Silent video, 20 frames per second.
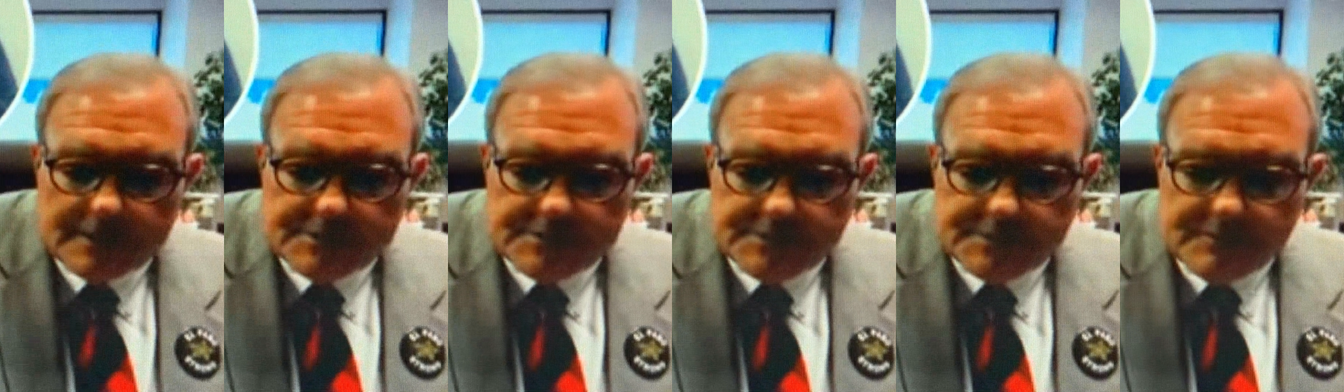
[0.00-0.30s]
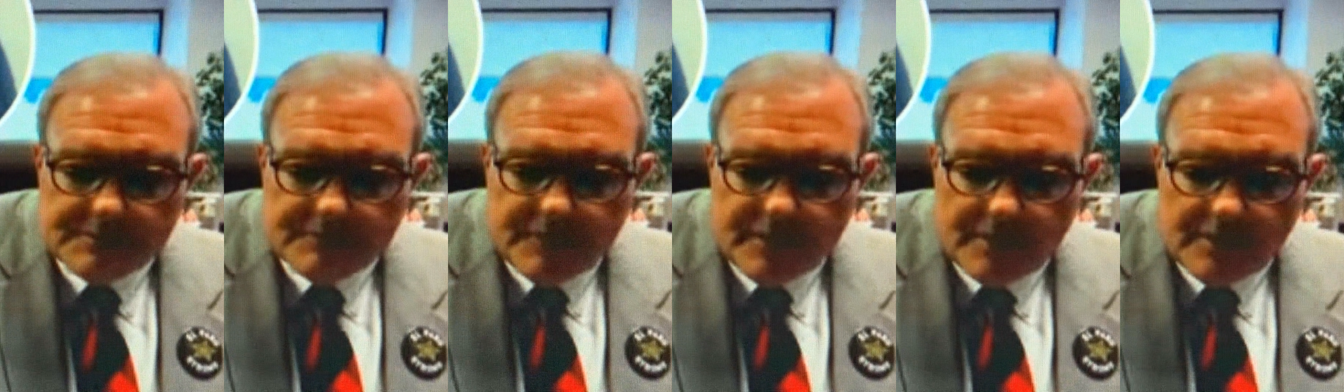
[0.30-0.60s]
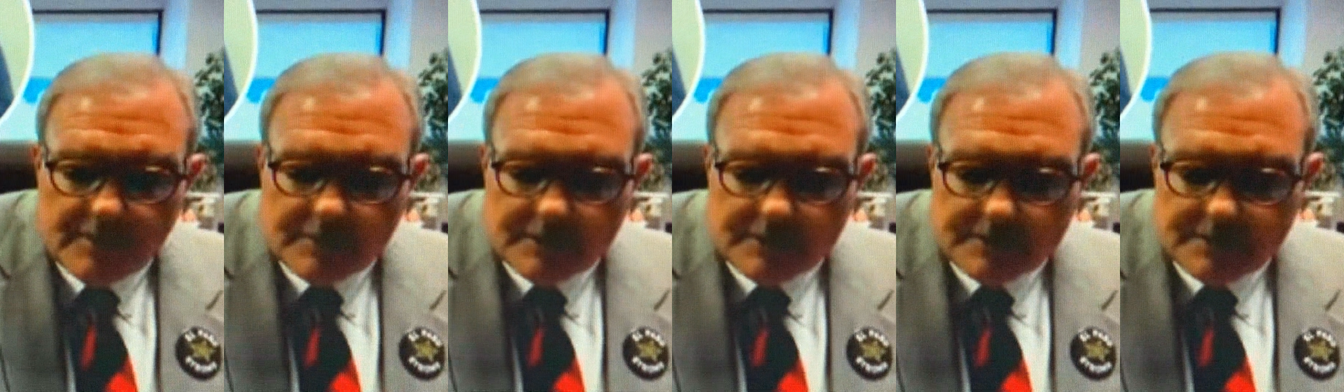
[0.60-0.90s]
this was a
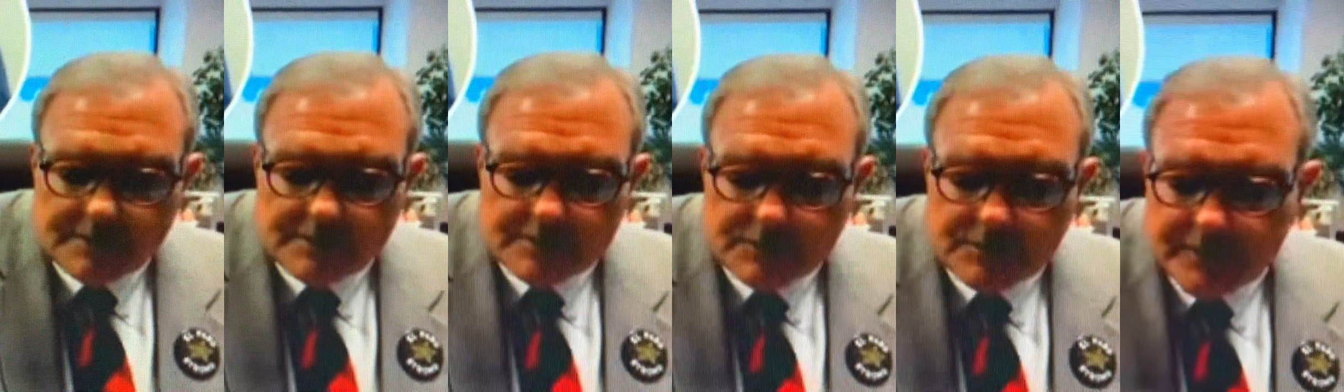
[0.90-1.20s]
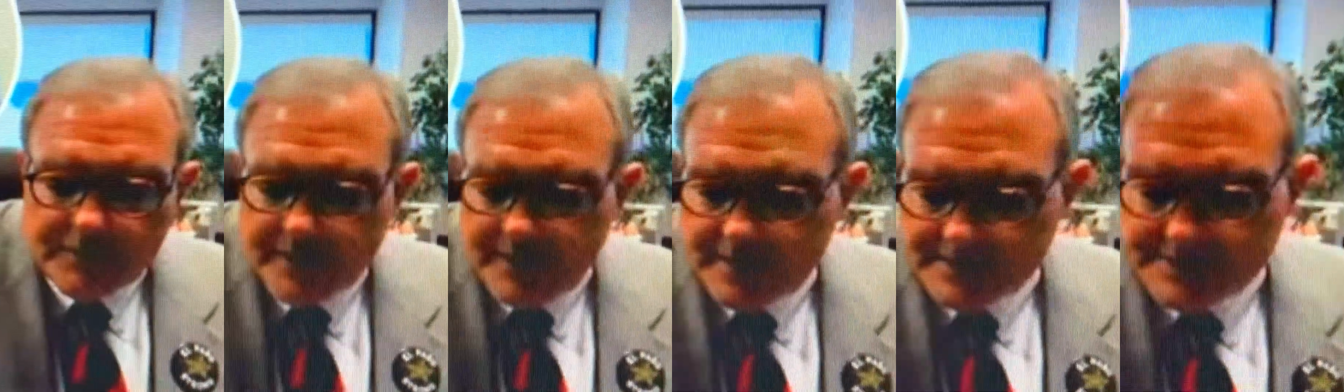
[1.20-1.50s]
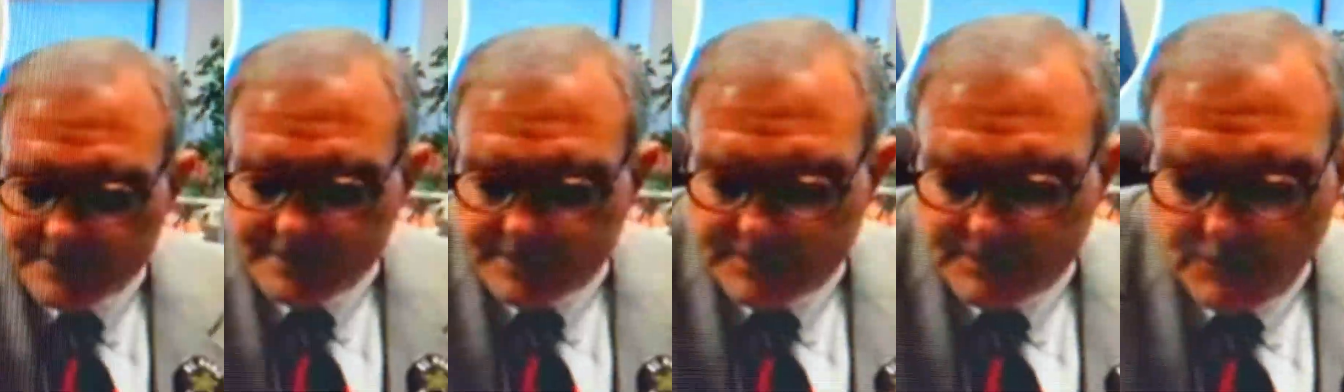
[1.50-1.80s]
vote in
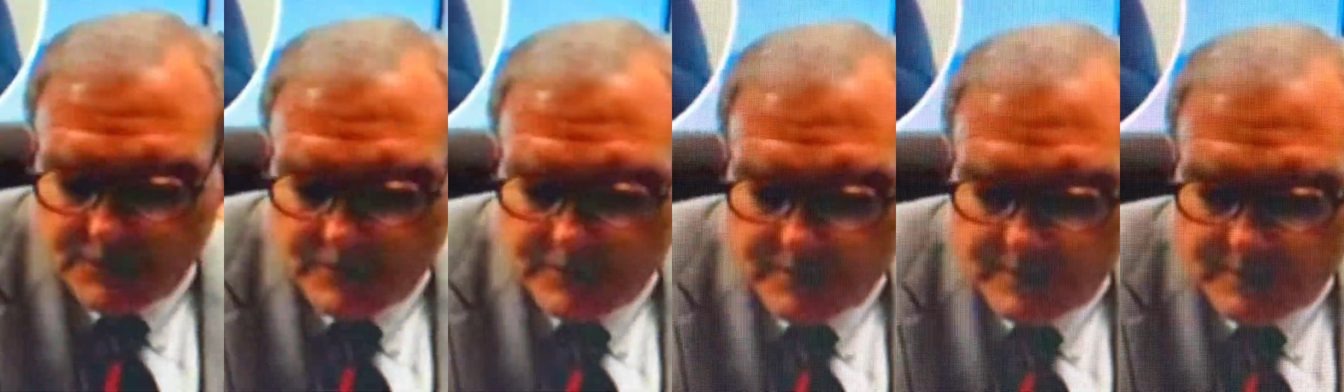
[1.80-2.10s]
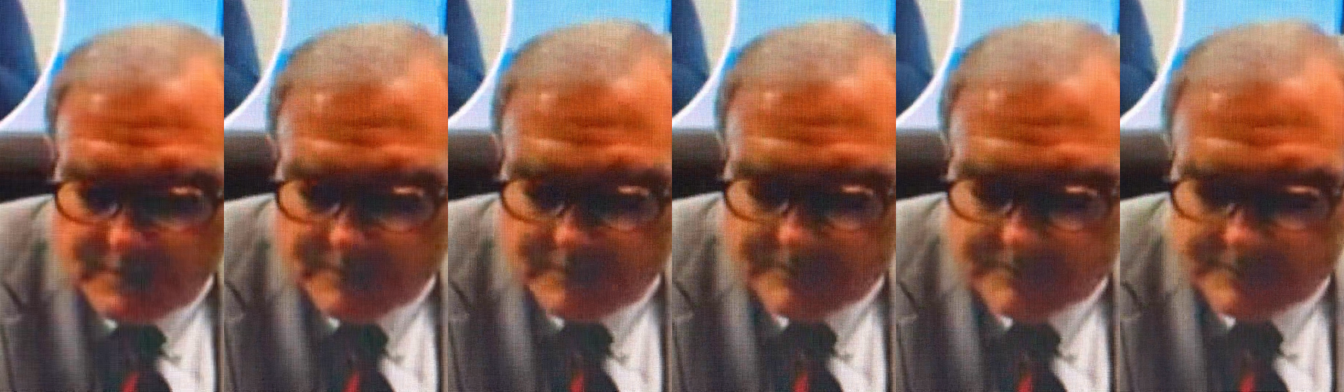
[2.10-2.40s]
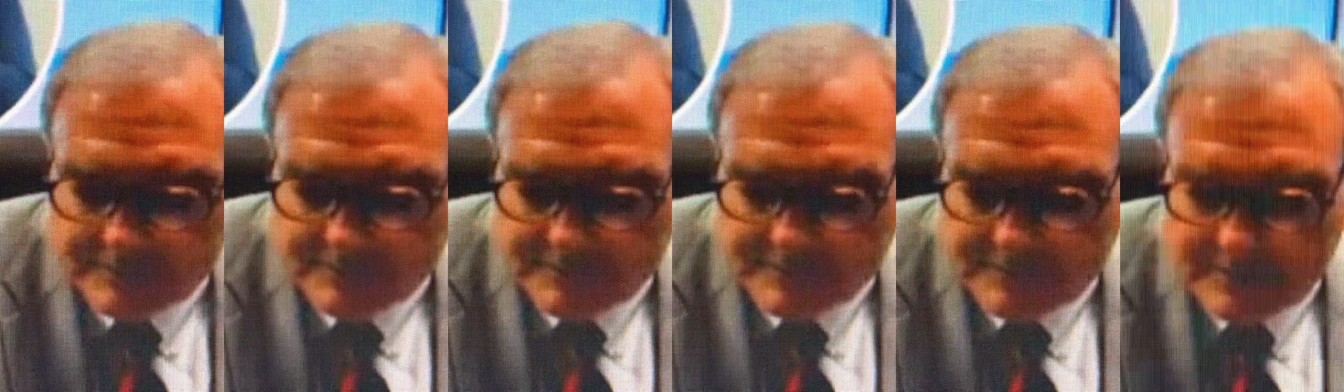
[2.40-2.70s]

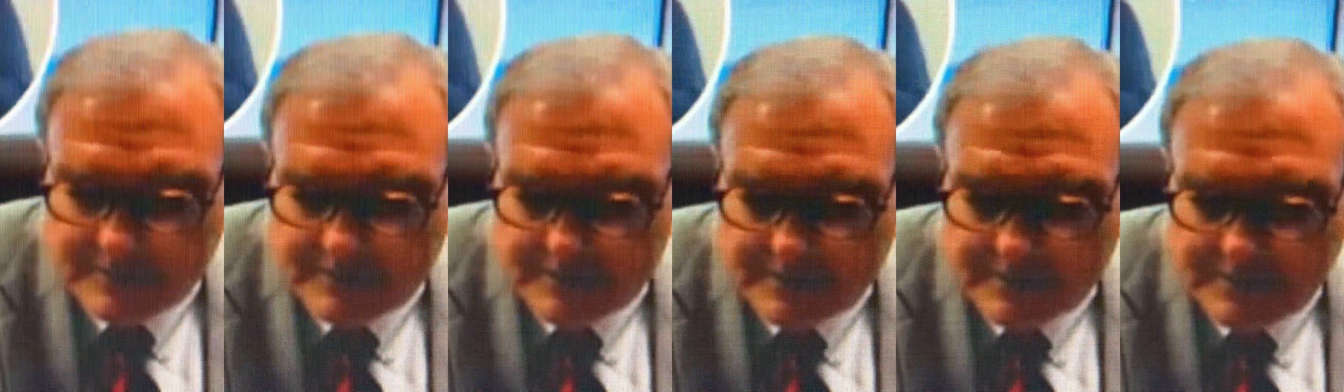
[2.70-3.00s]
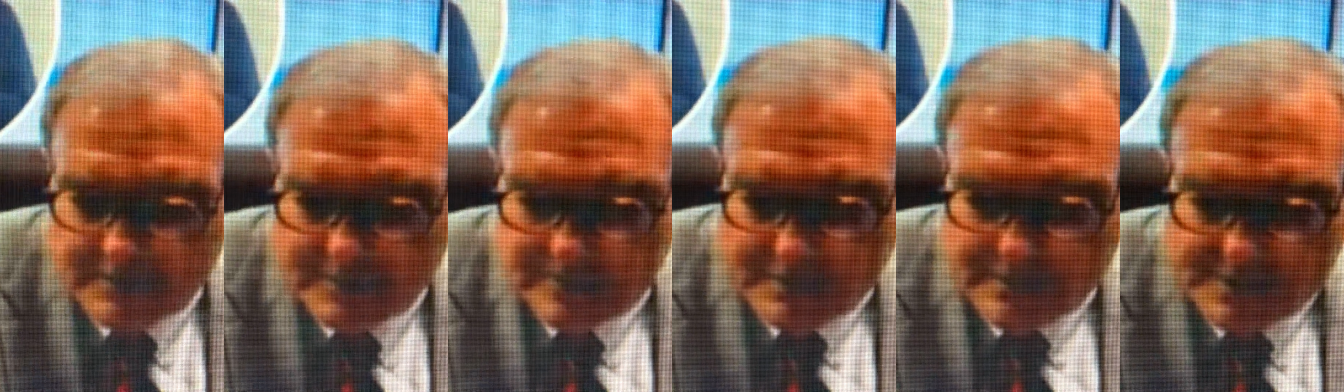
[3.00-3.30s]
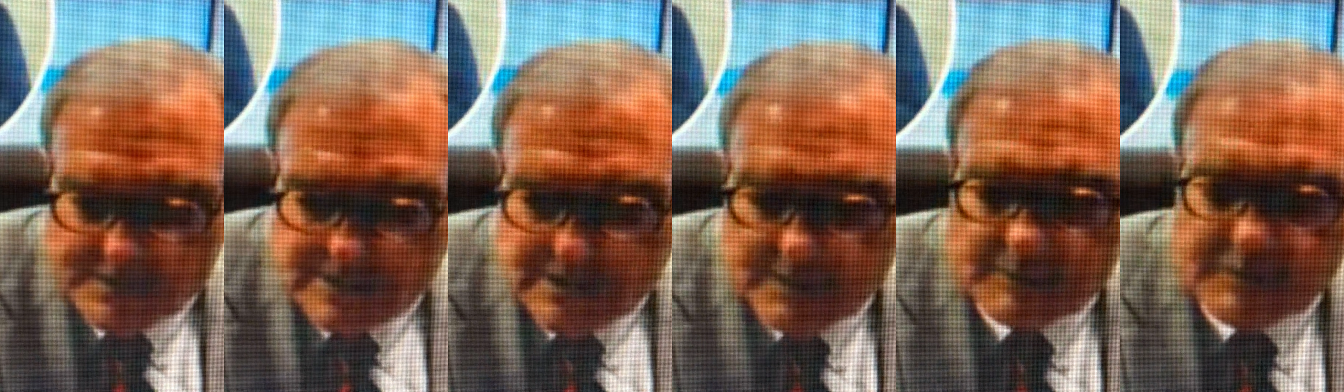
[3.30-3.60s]
2012,
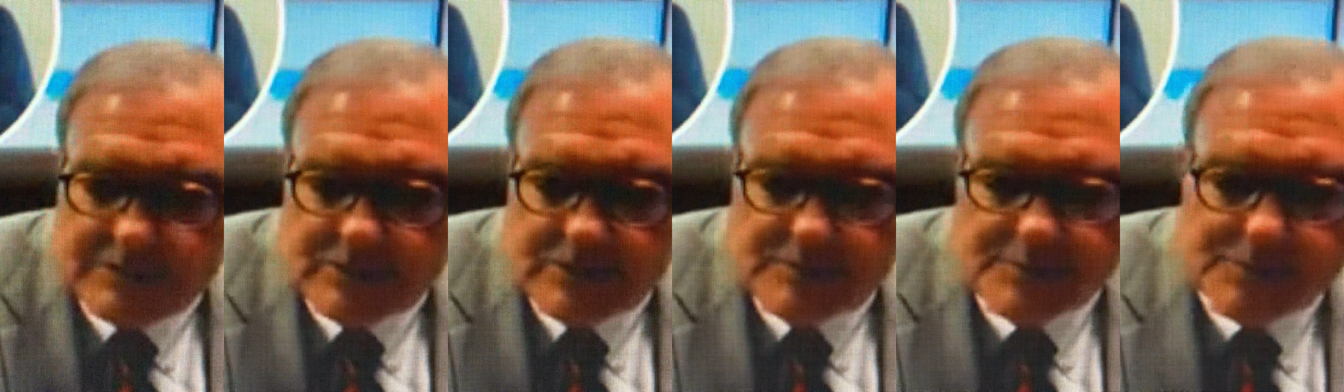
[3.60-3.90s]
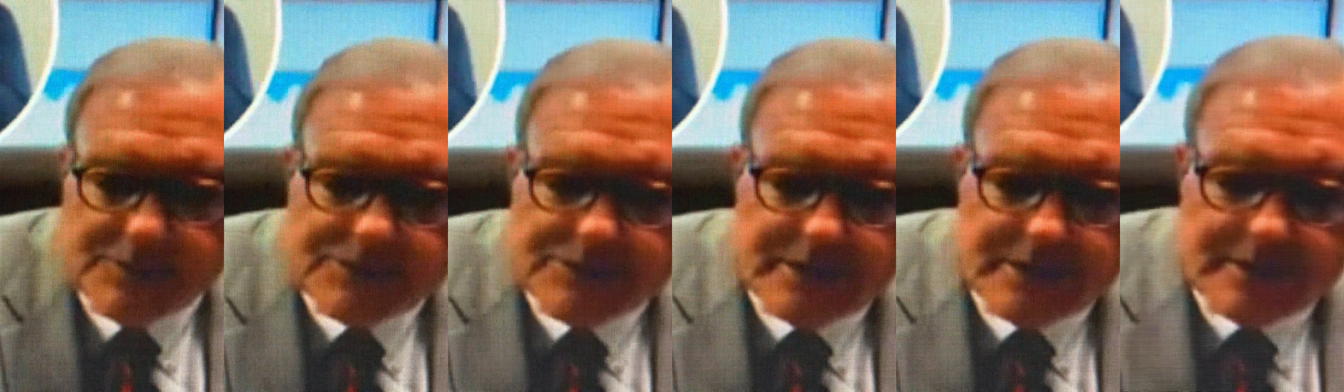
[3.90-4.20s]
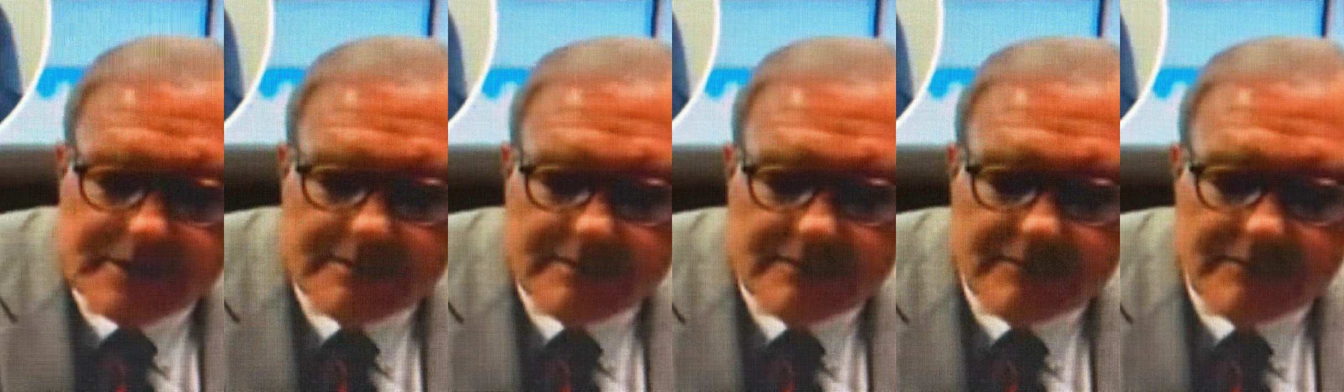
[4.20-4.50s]
and
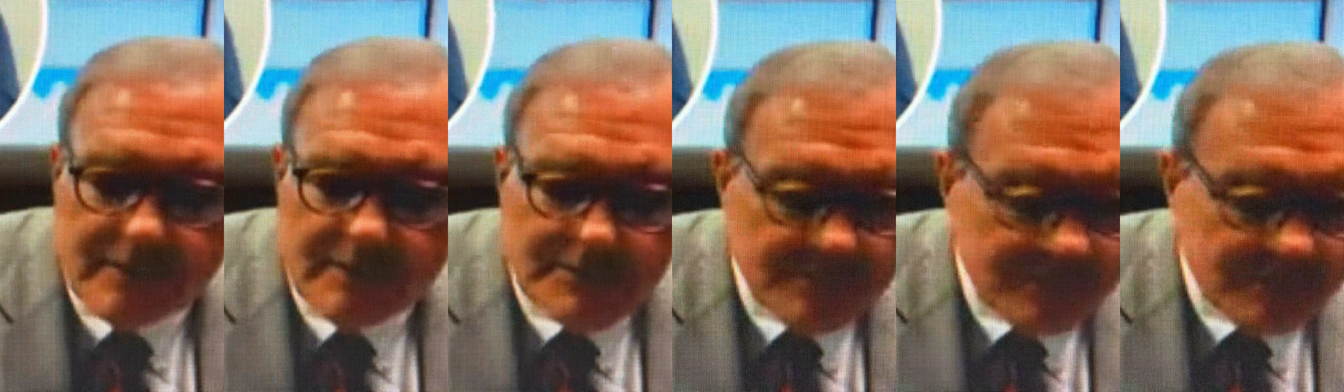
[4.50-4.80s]
72% of the